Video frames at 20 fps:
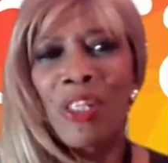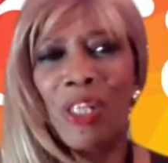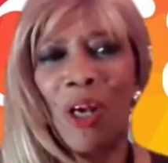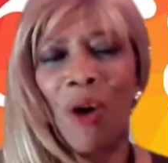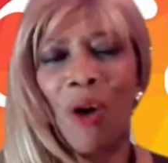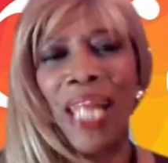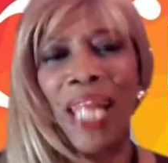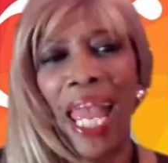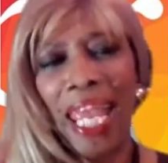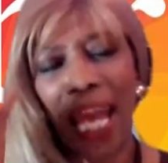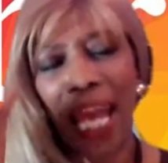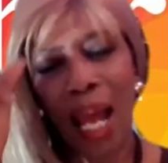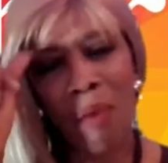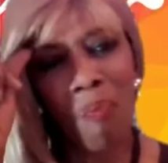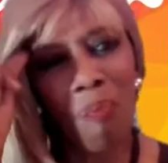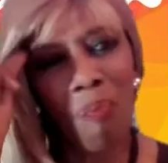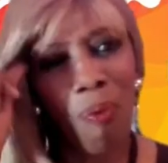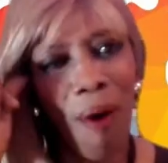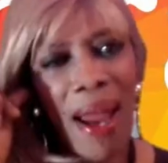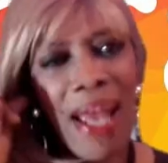So they
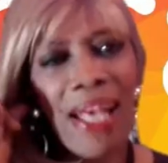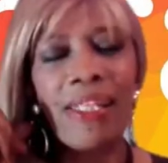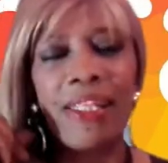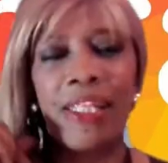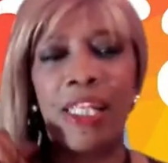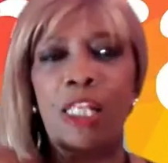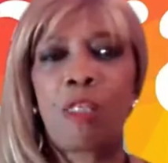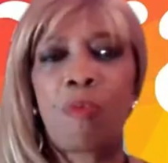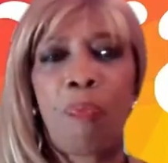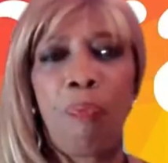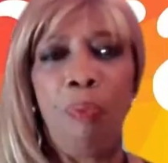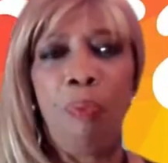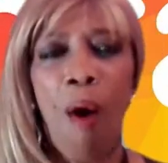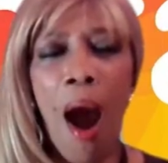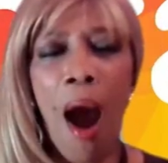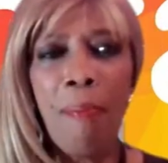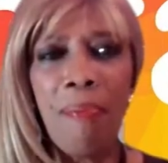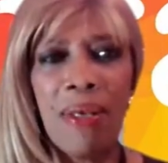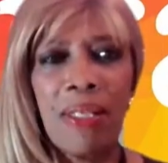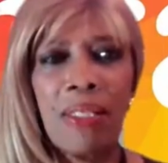embraced this
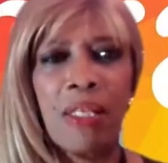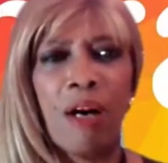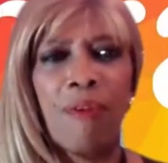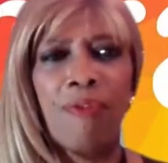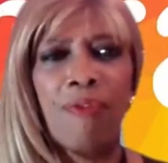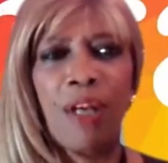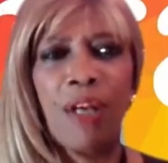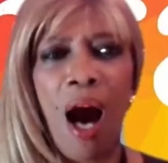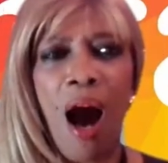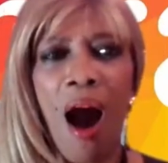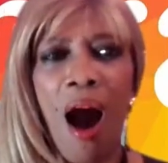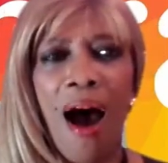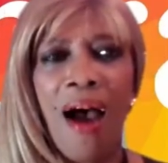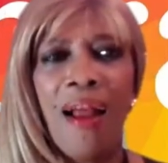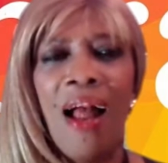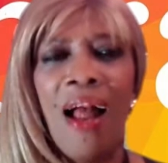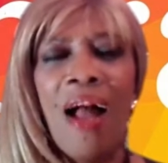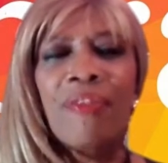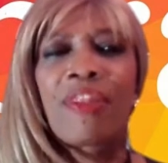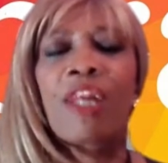promise of
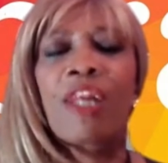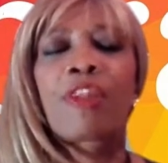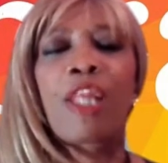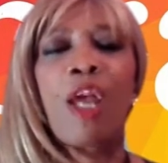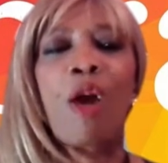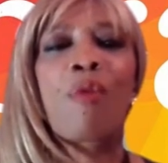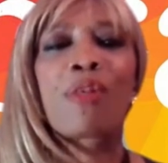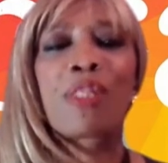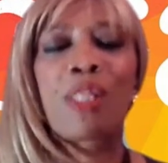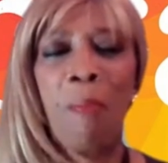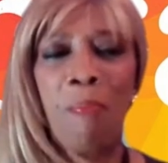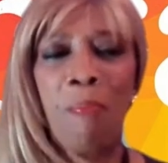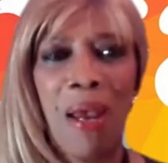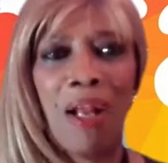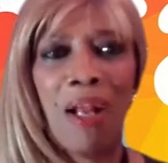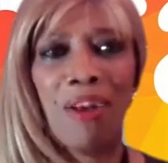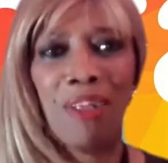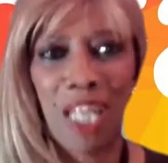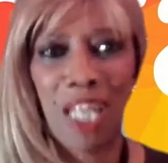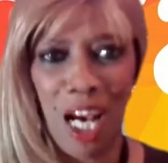God that there was a
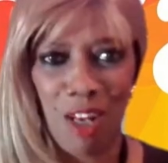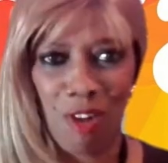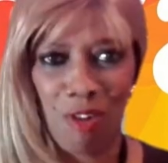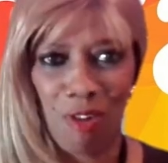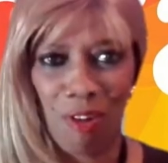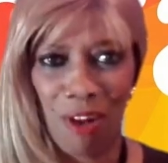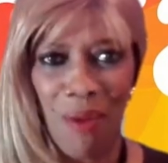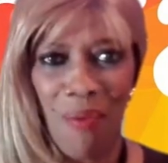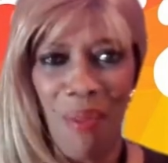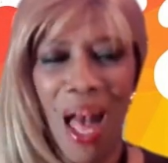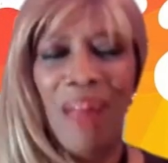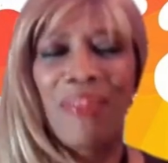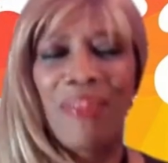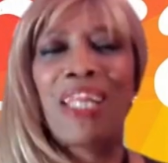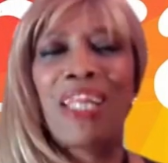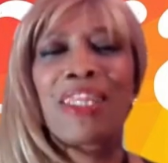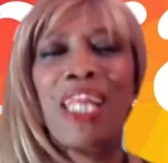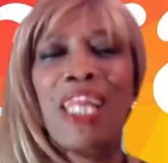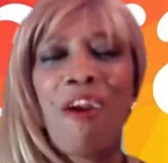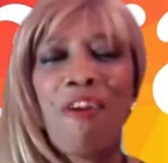better country,
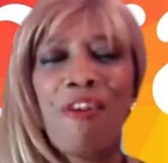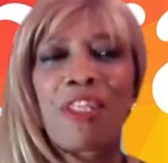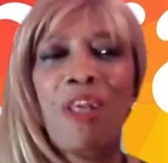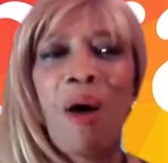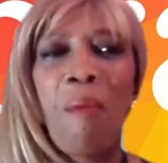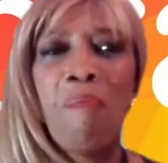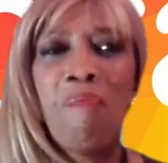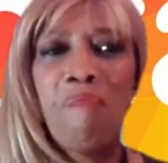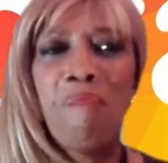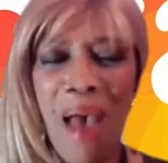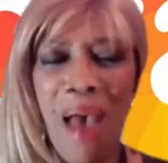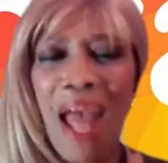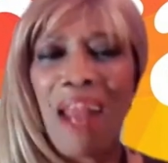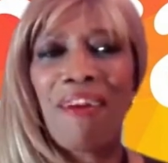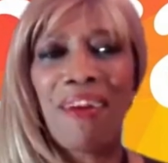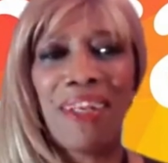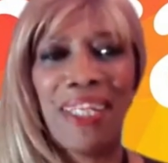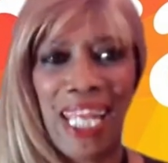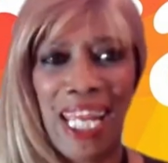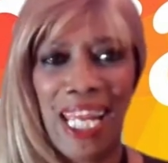that there is a
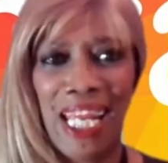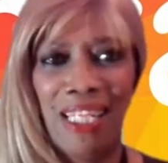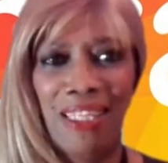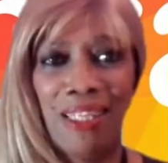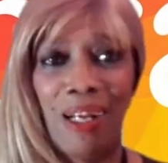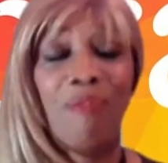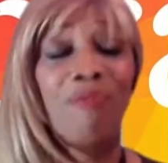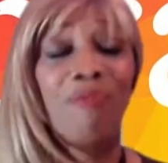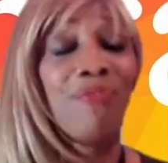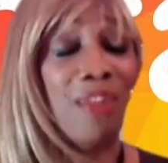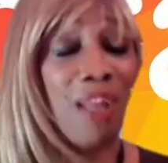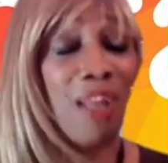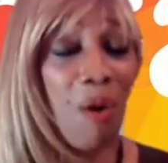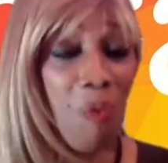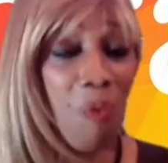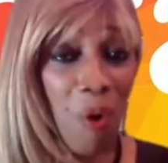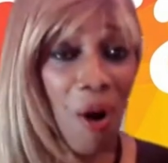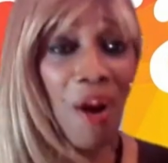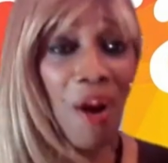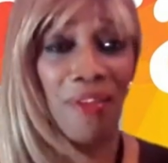better kingdom
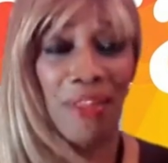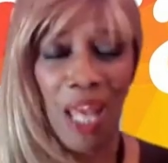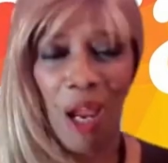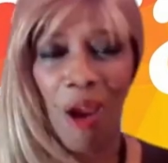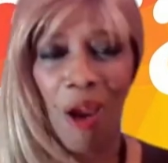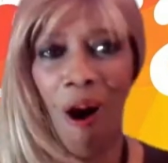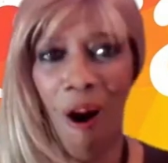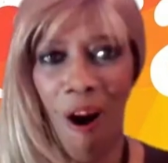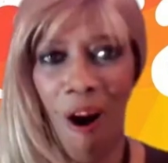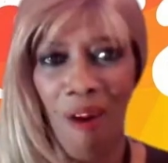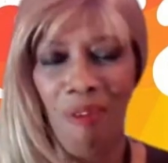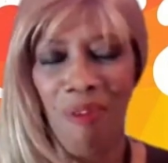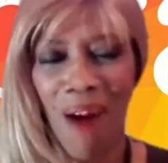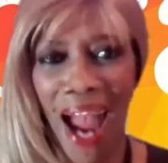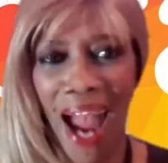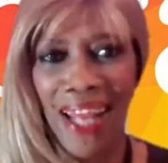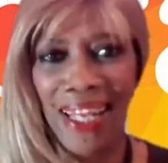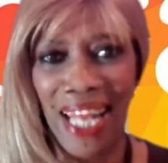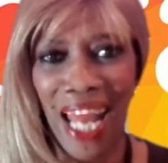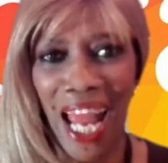than where they are
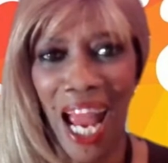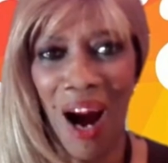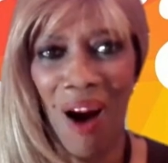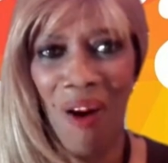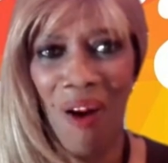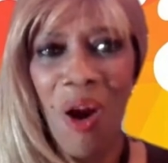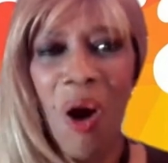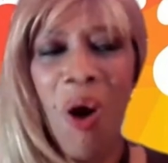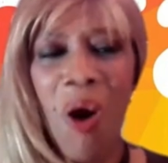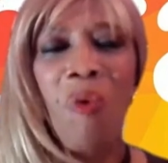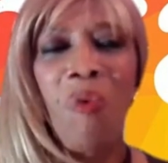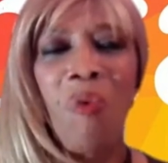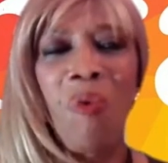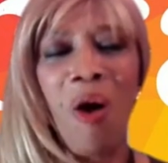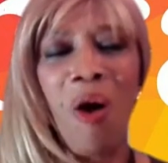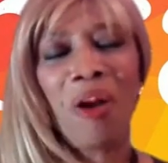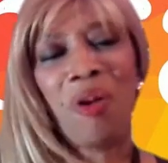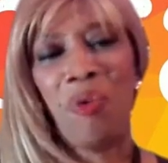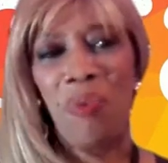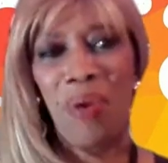right now.
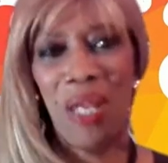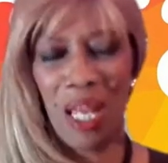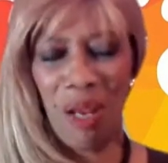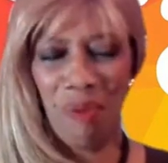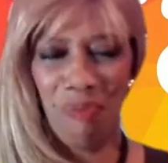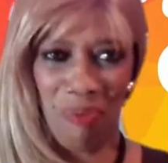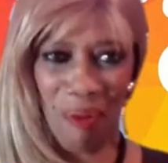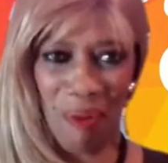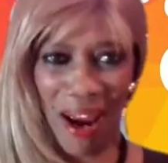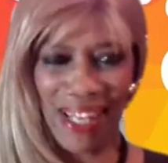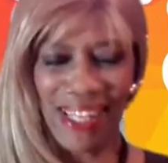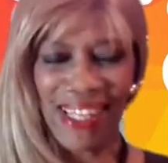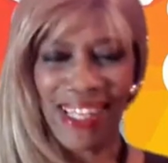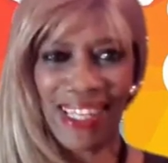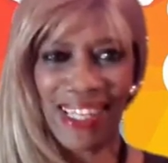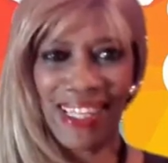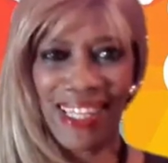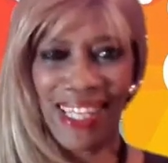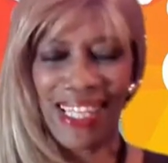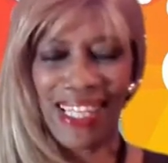What are we
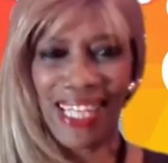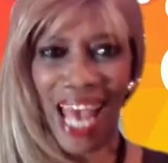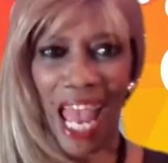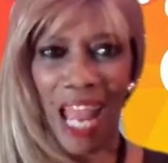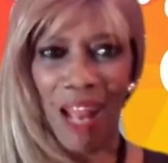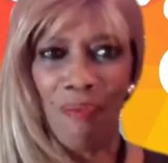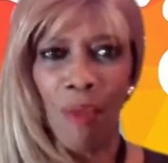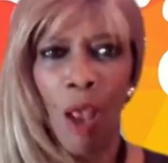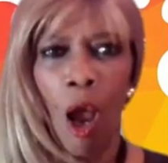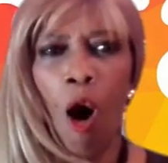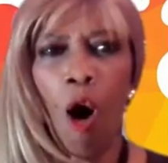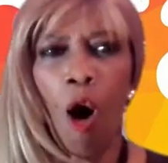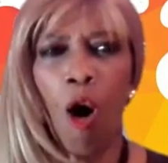embracing today?